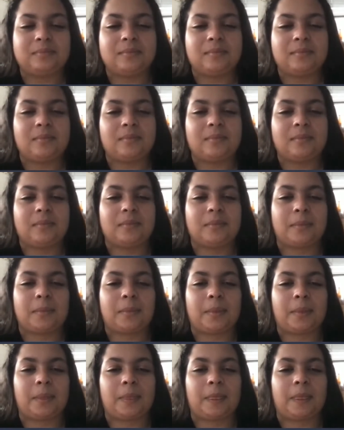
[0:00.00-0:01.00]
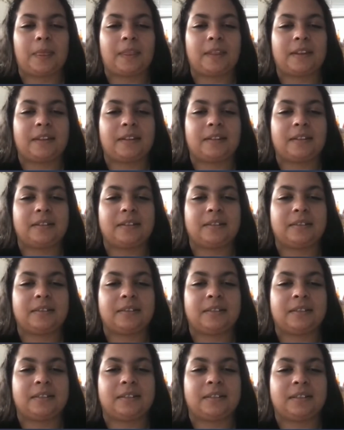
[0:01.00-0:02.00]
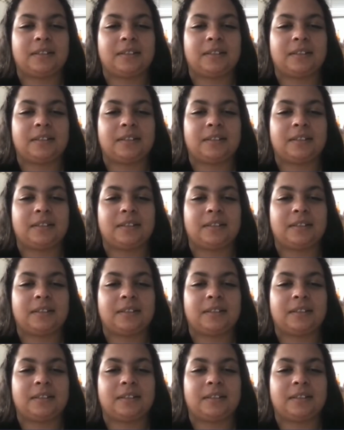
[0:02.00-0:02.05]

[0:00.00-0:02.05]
(not speaking)